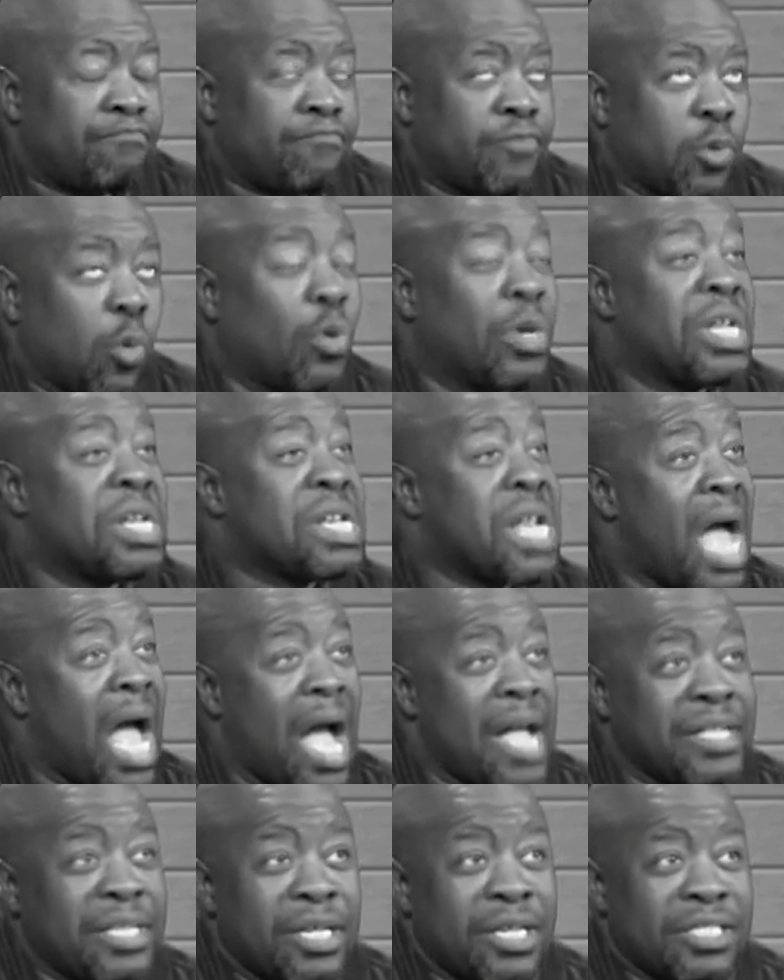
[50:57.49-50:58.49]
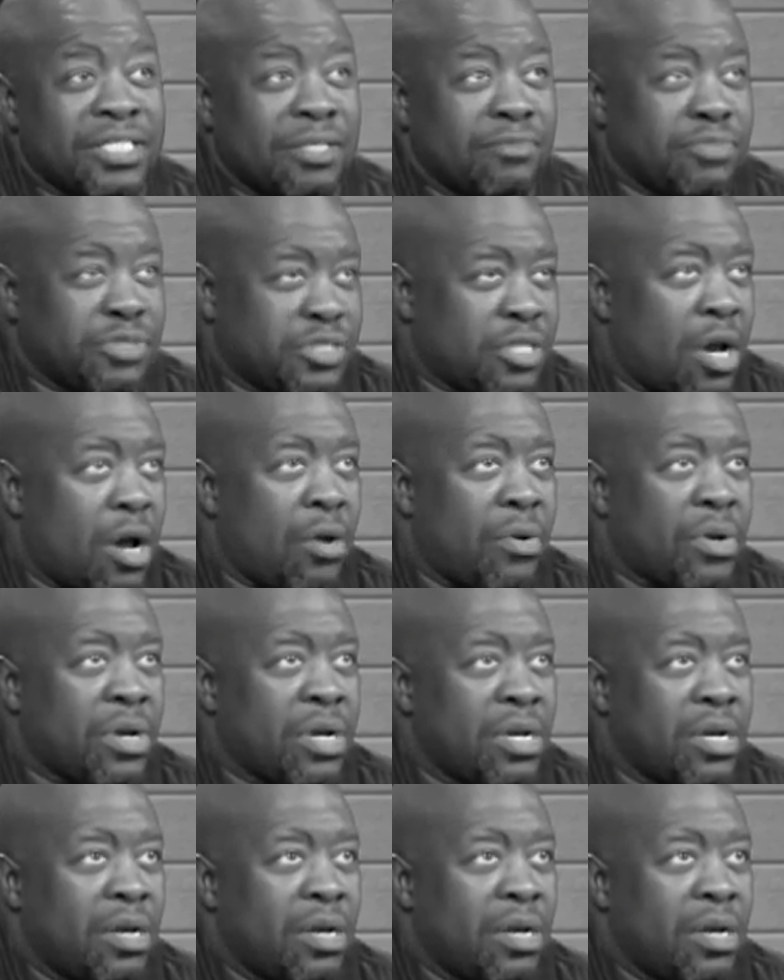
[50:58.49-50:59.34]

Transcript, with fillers: 29 years, I'm sorry,